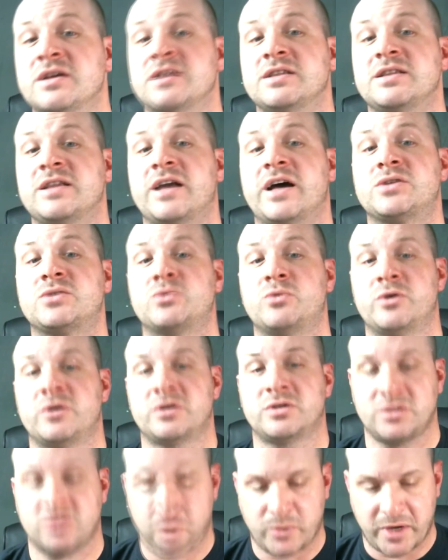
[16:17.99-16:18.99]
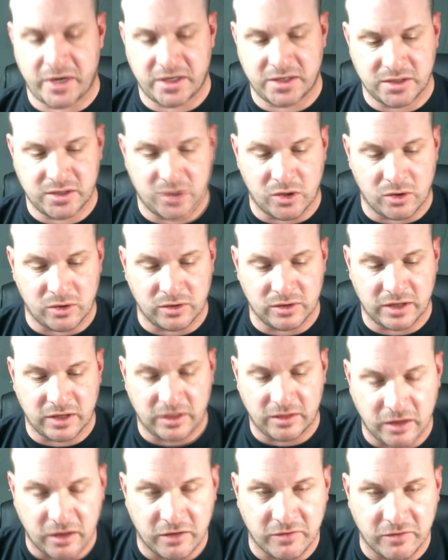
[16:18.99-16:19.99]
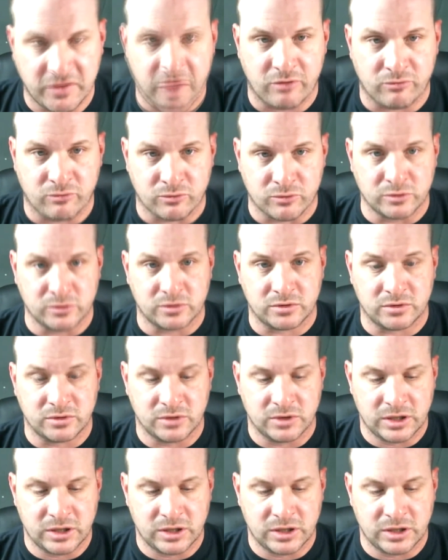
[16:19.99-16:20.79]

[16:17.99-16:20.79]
That's worth its weight in gold. I love that rule.